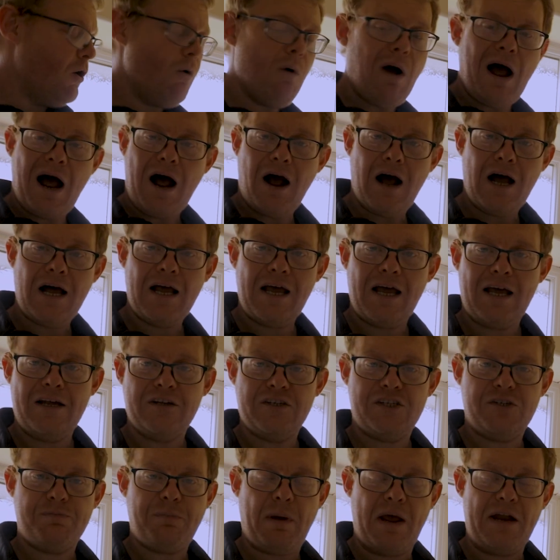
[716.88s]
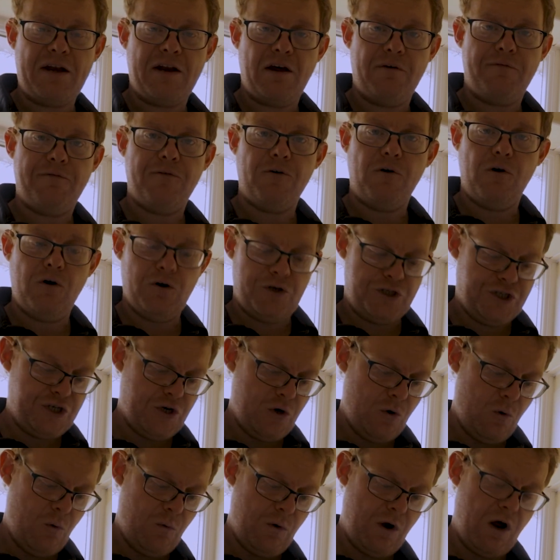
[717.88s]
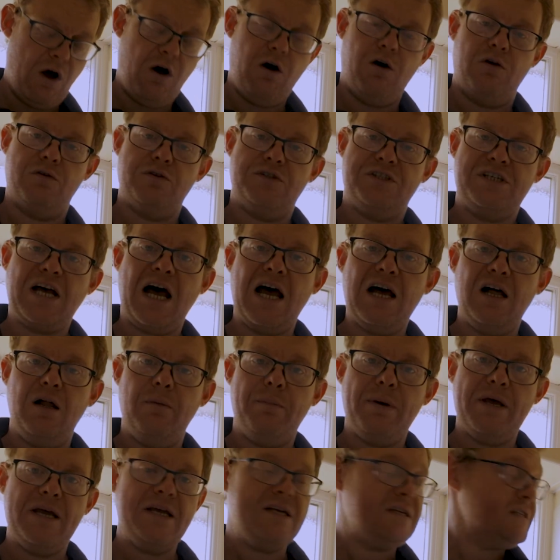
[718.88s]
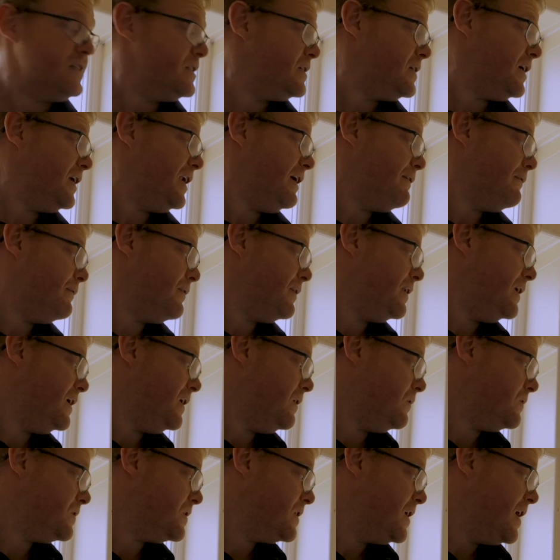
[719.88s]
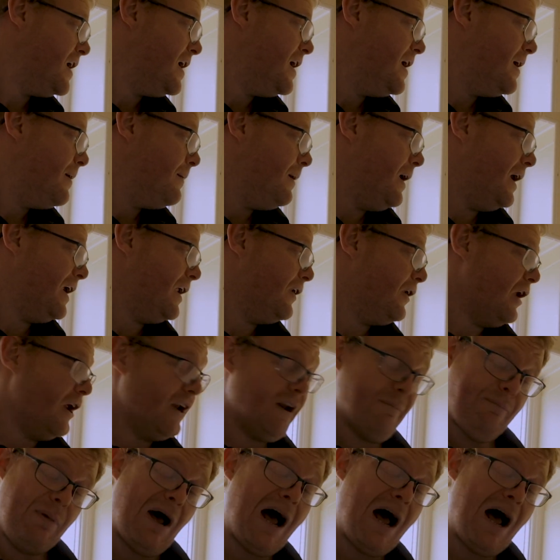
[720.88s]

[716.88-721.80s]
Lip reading: go out and spend a fortune on tile bits and everything else, but